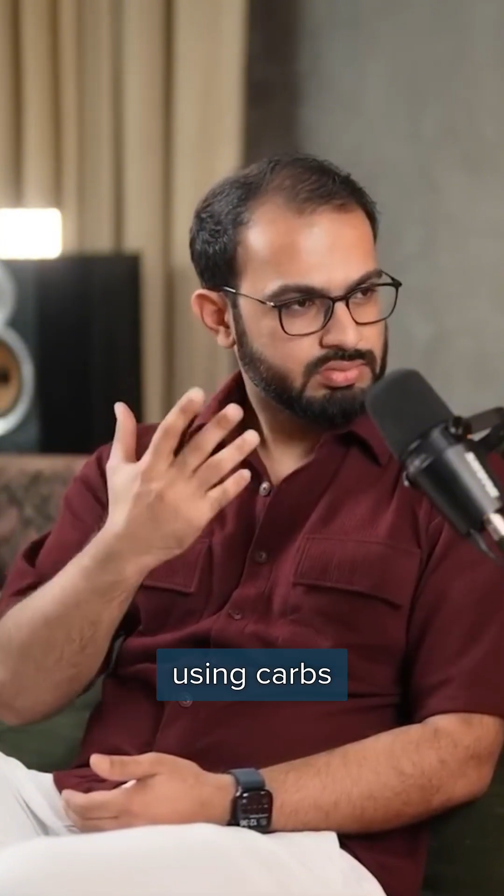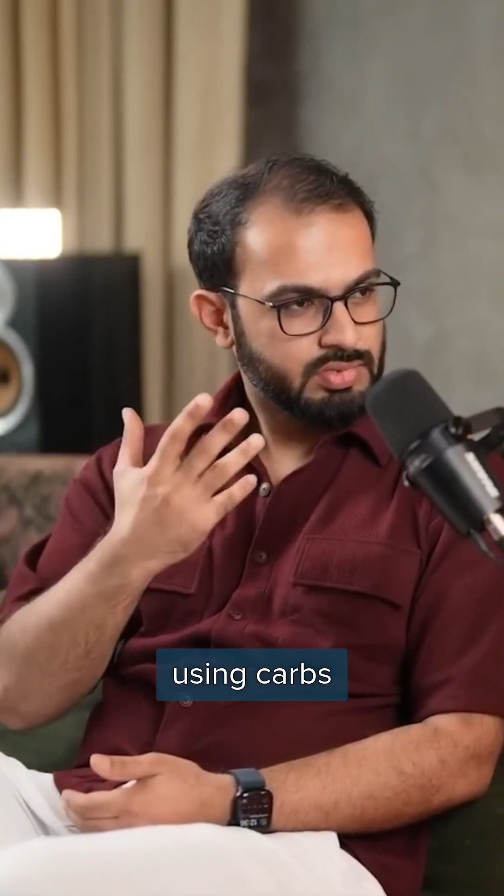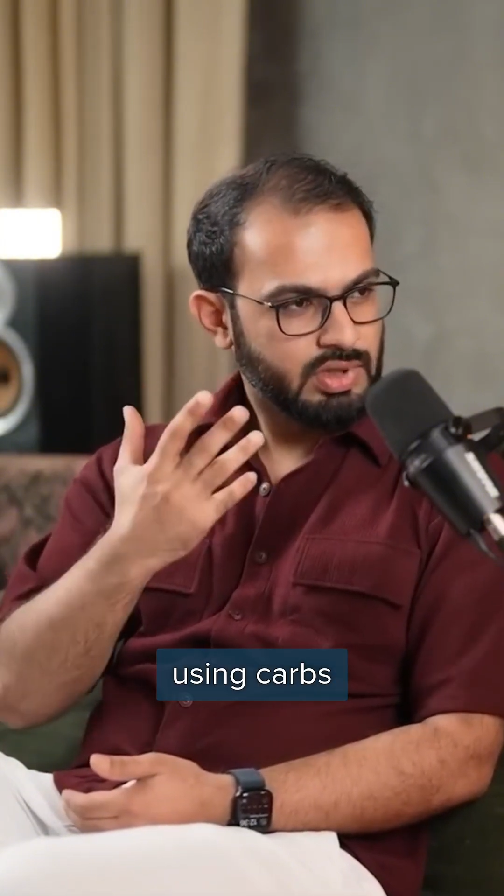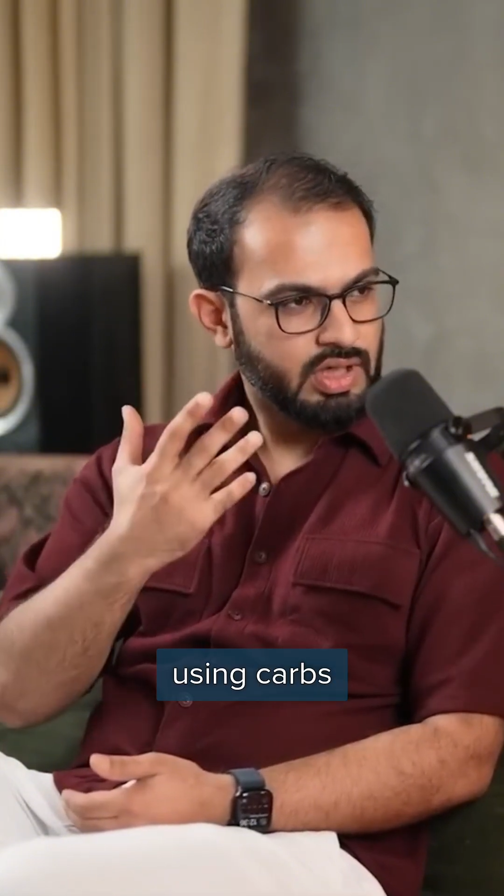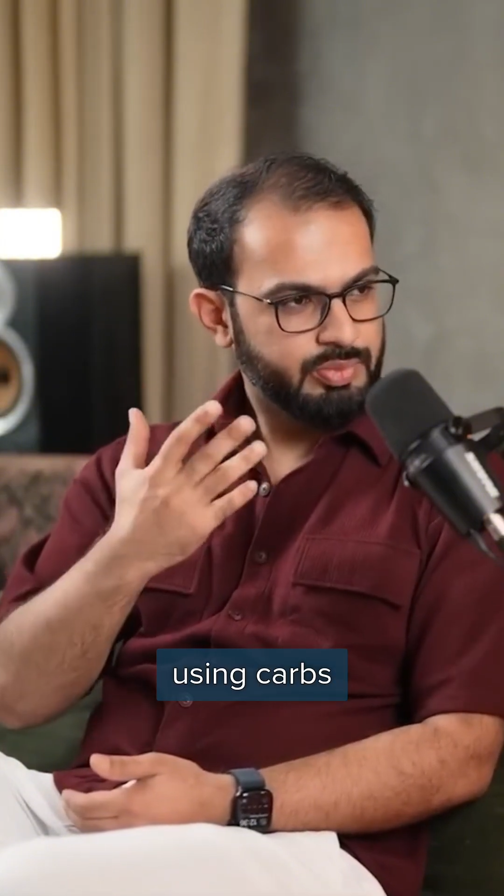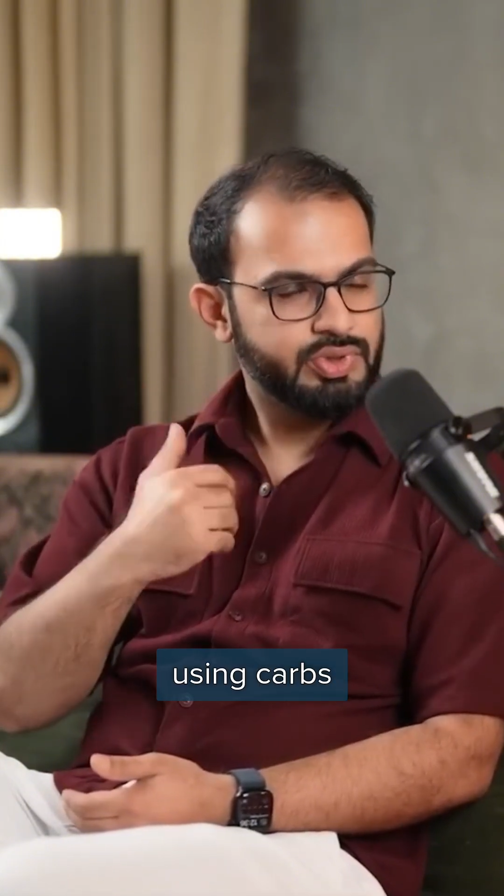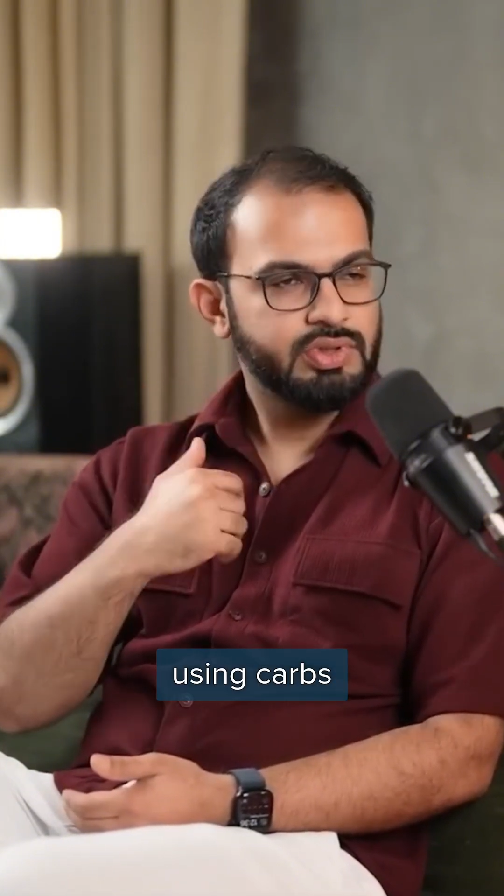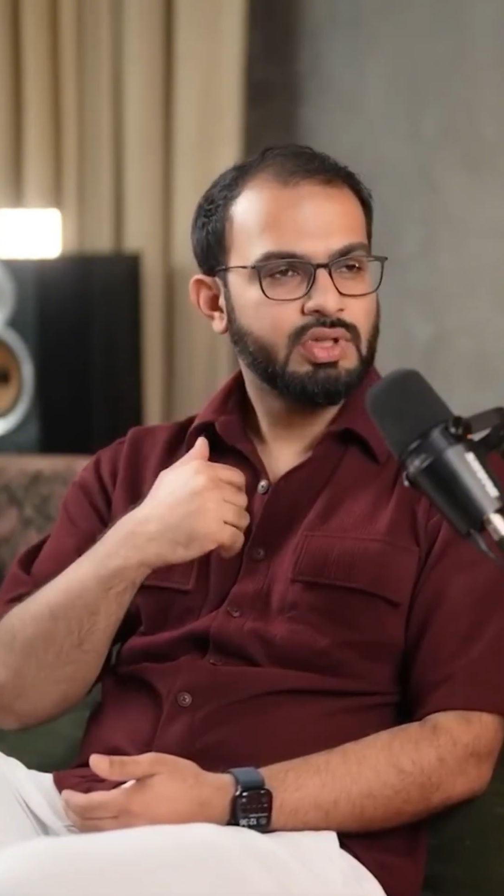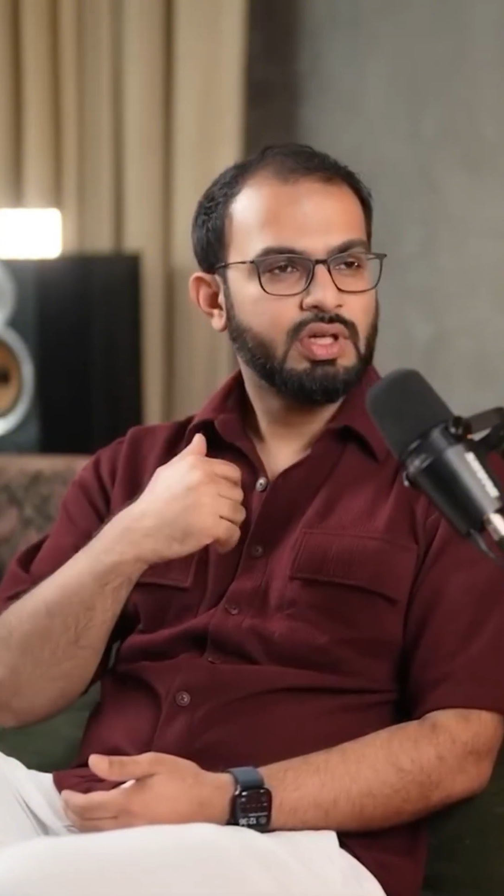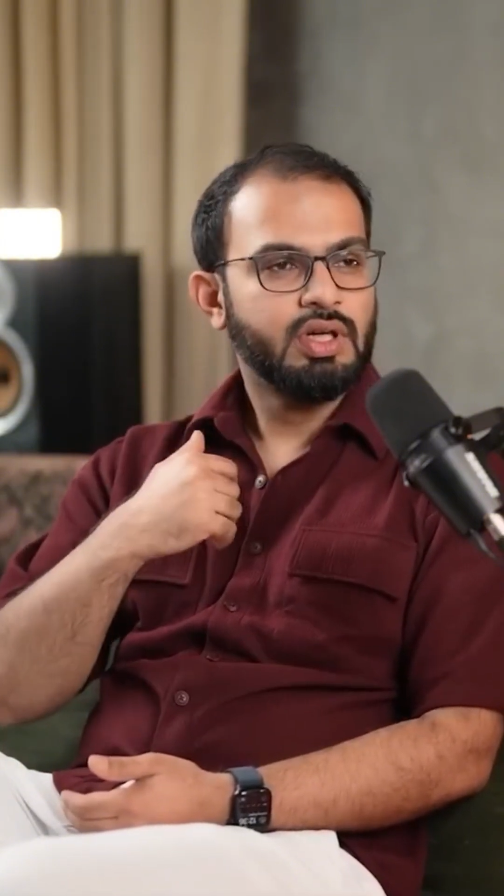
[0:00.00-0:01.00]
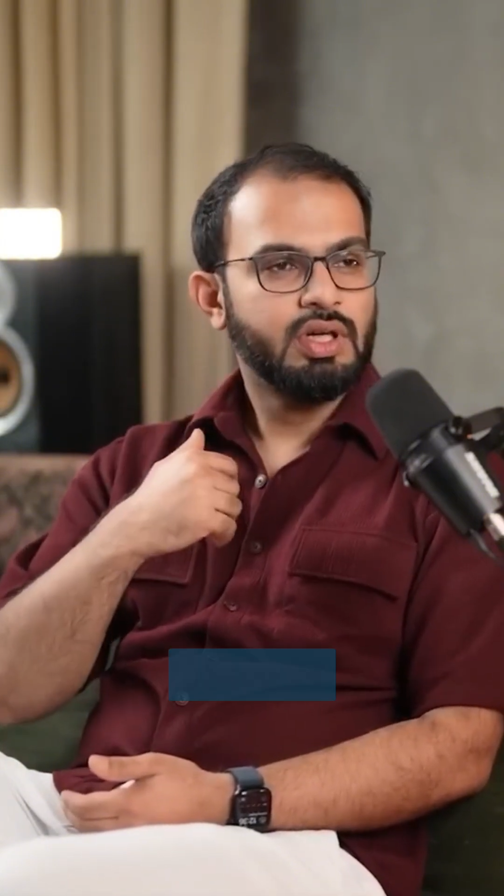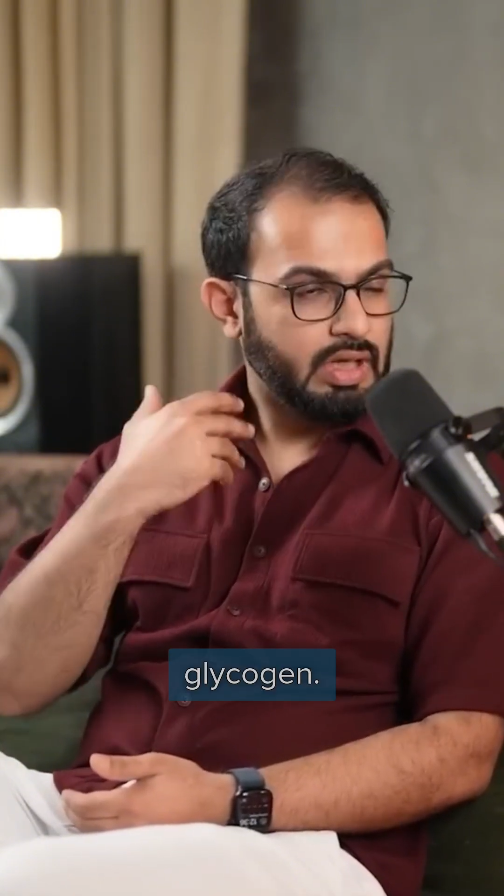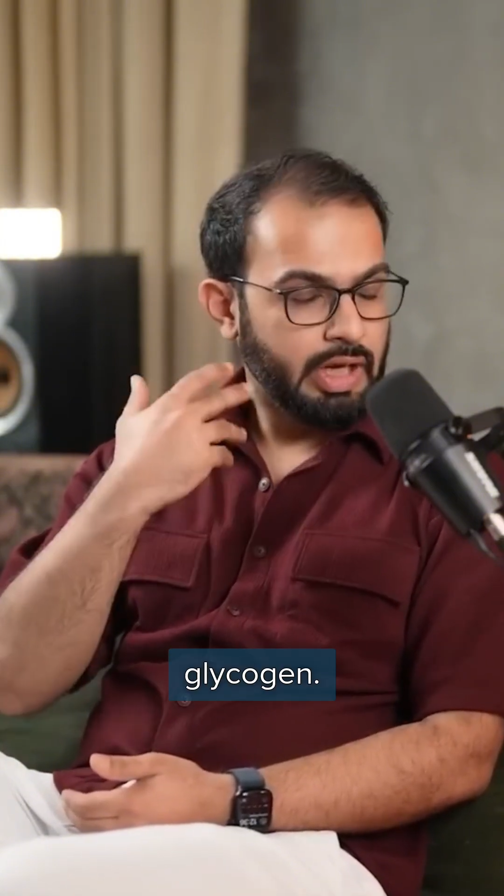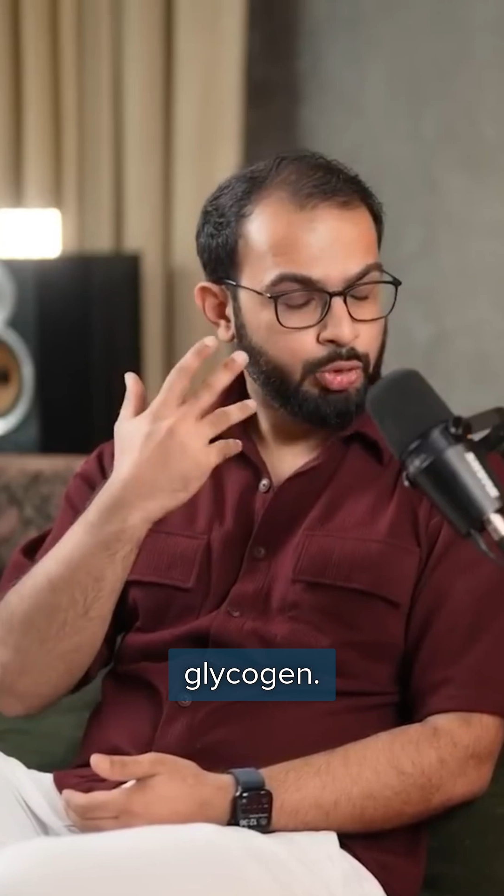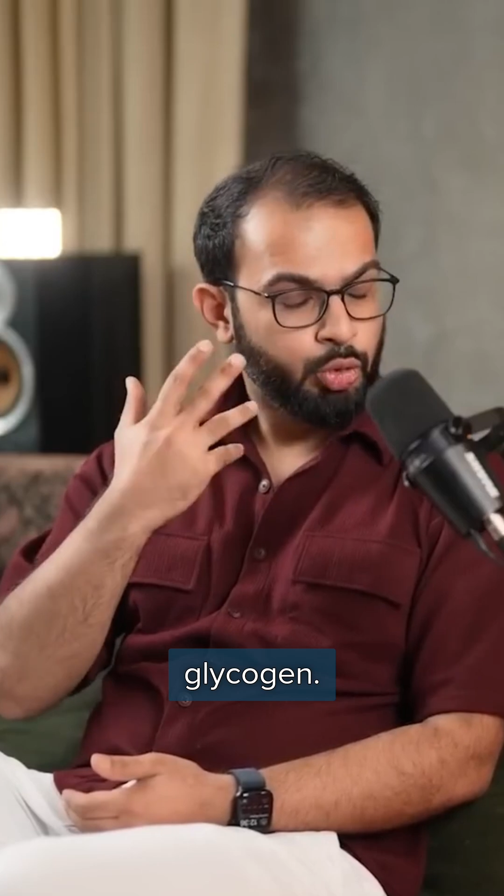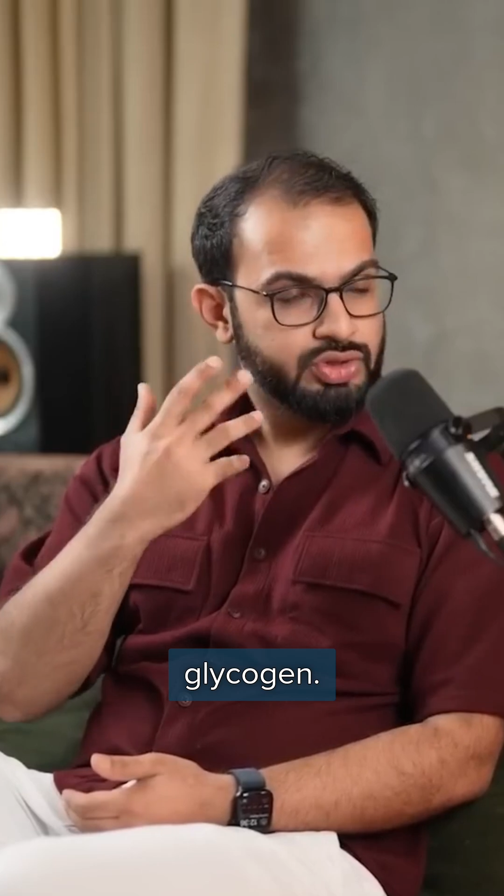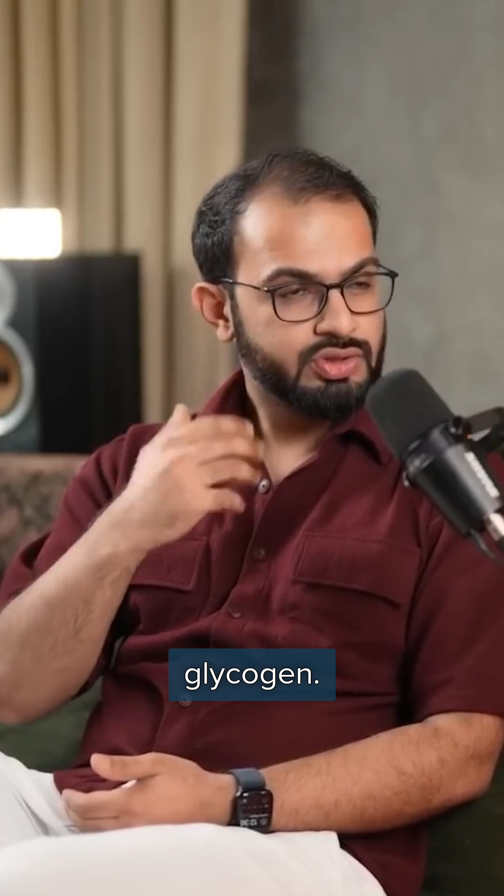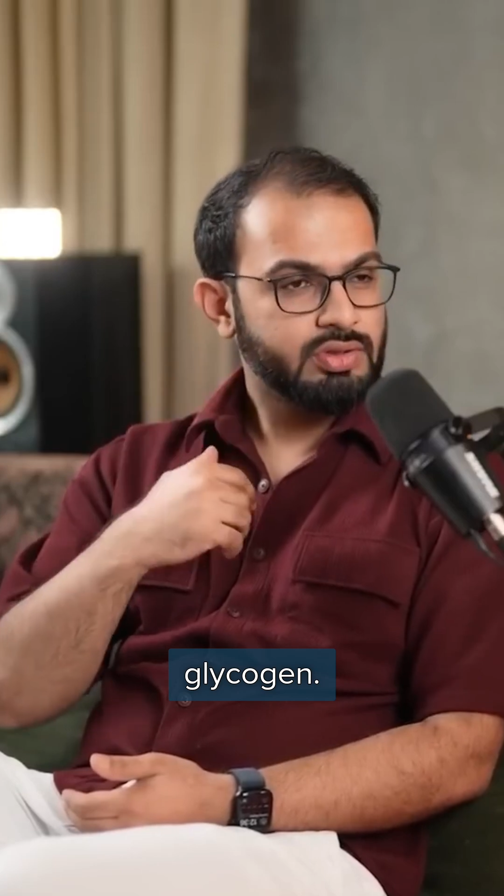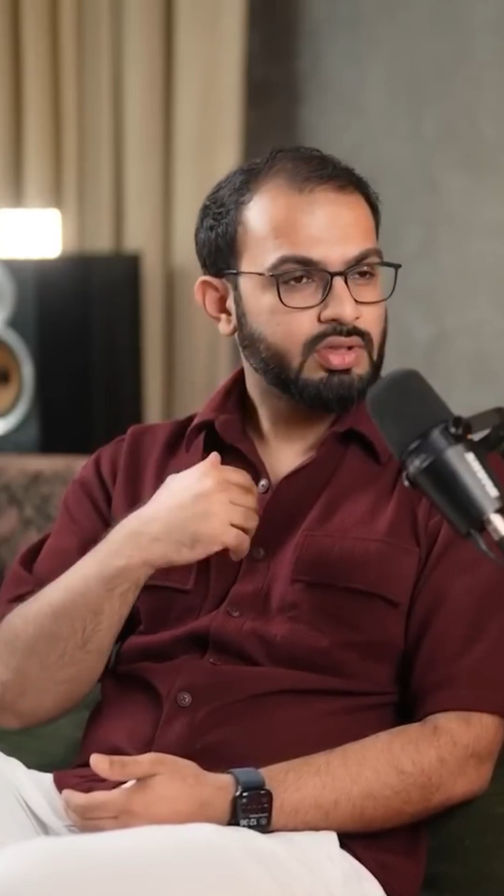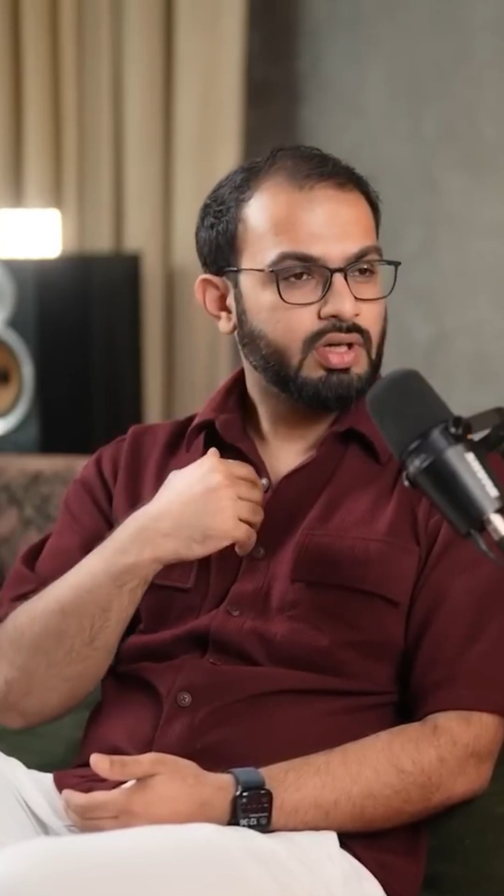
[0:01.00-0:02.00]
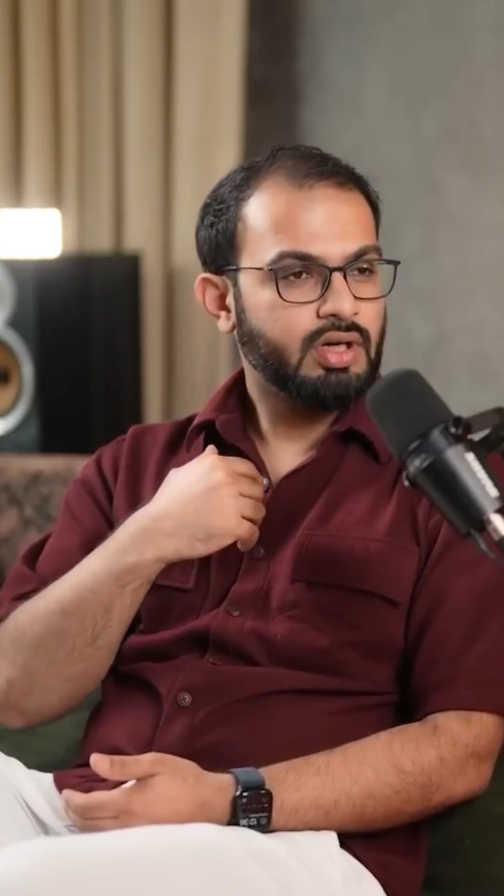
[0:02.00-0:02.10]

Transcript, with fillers: carbs, glycogen,